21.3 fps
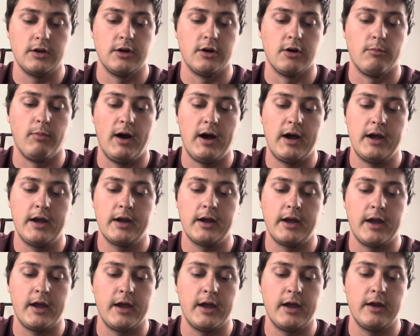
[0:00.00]

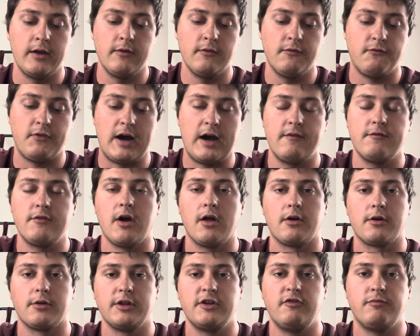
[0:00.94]
buying a
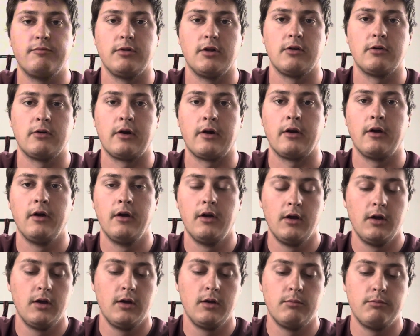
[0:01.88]
$5 leaf blower,
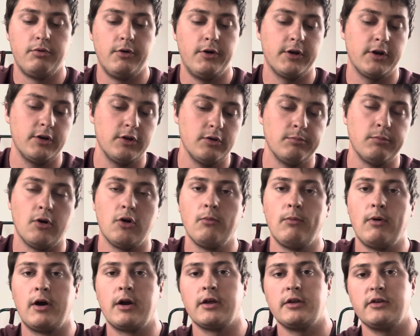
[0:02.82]
putting a new
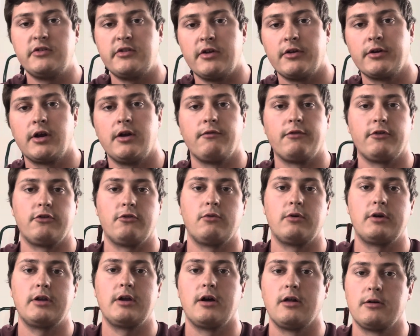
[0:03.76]
bulb on it, selling it for
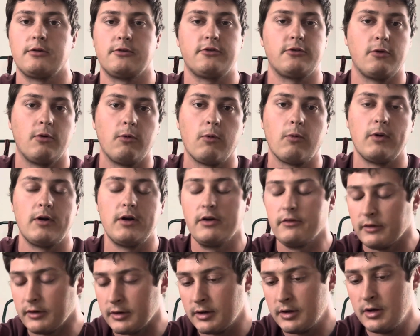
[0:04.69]
$20 or
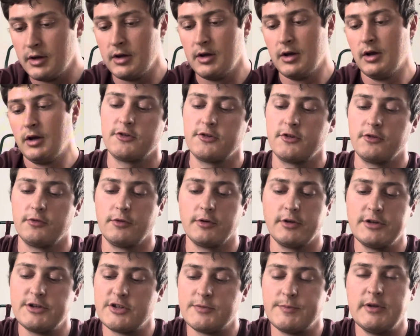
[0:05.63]
whatever. This is
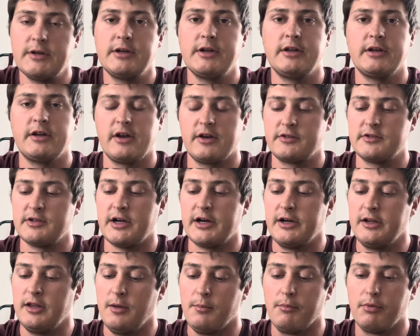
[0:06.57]
really just me getting
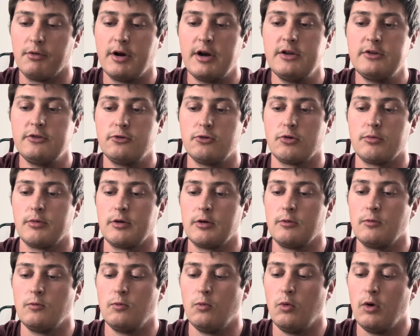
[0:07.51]
excited and
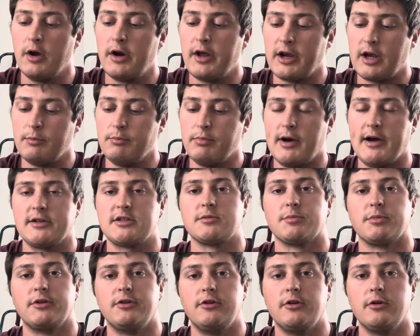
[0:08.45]
brainstorming what I could
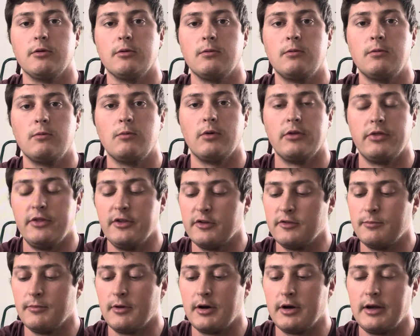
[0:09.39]
possibly do with
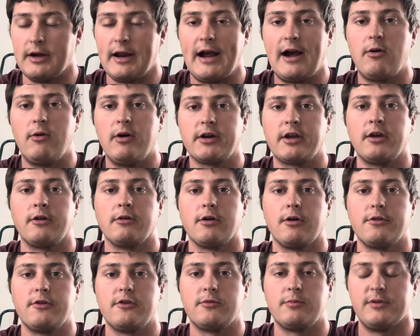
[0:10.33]
this money and how I can
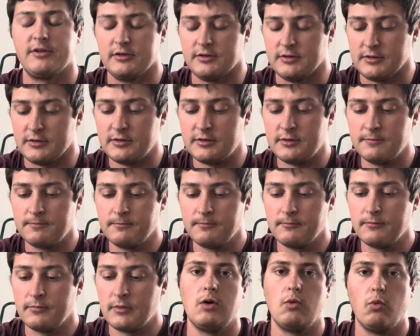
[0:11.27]
grow this business.
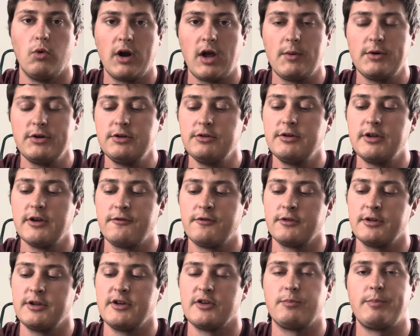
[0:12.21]
What I would do
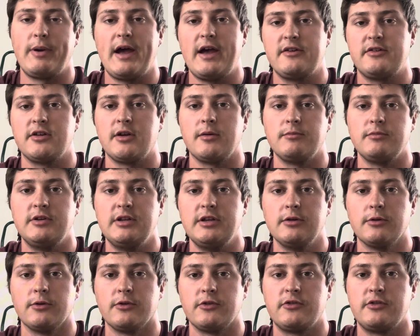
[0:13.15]
differently is pass up
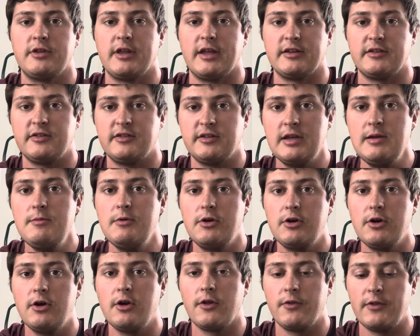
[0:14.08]
deals that seem
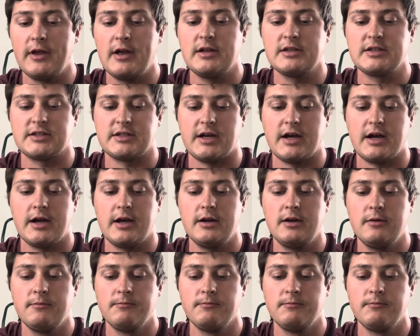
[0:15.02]
good on the outside,